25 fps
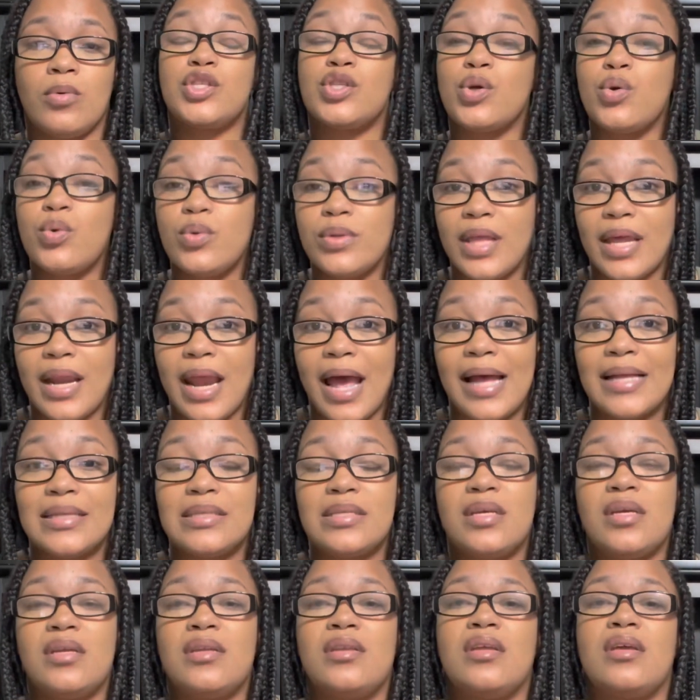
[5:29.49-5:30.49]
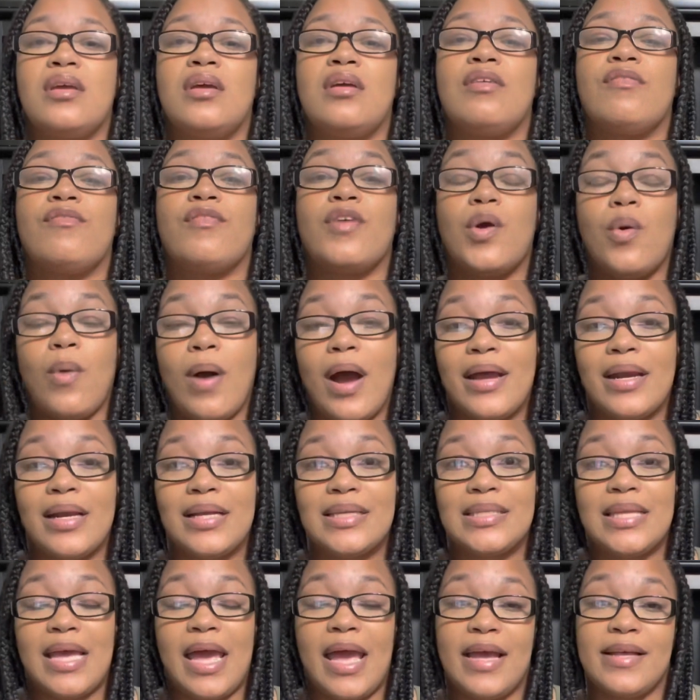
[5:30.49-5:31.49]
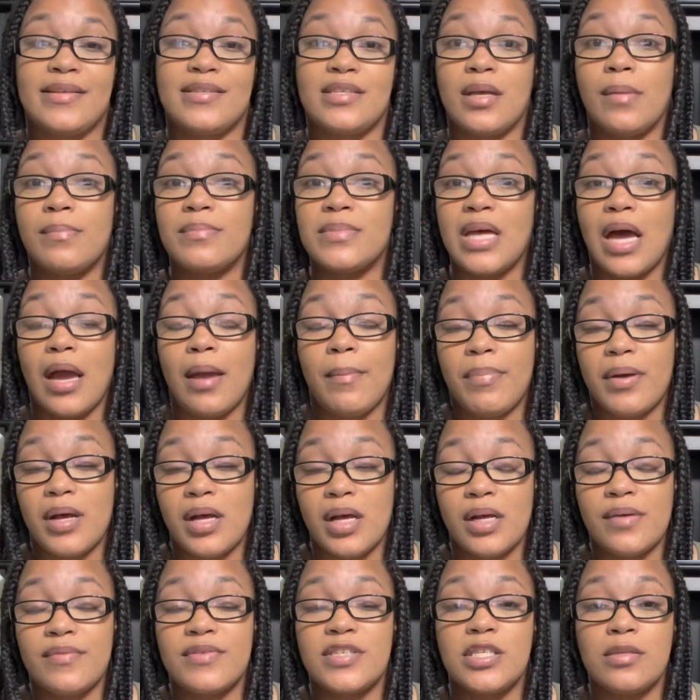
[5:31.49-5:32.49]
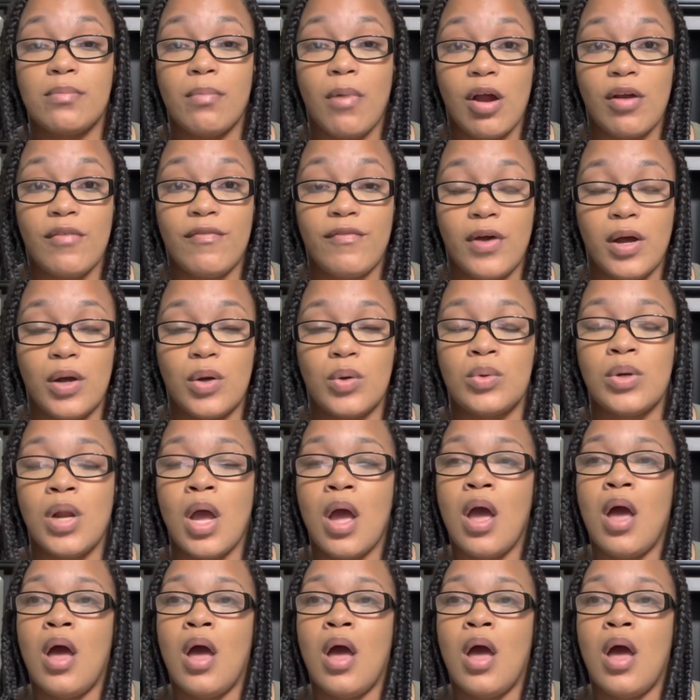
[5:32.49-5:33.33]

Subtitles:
The school that I attended required us to have some type of smartphone,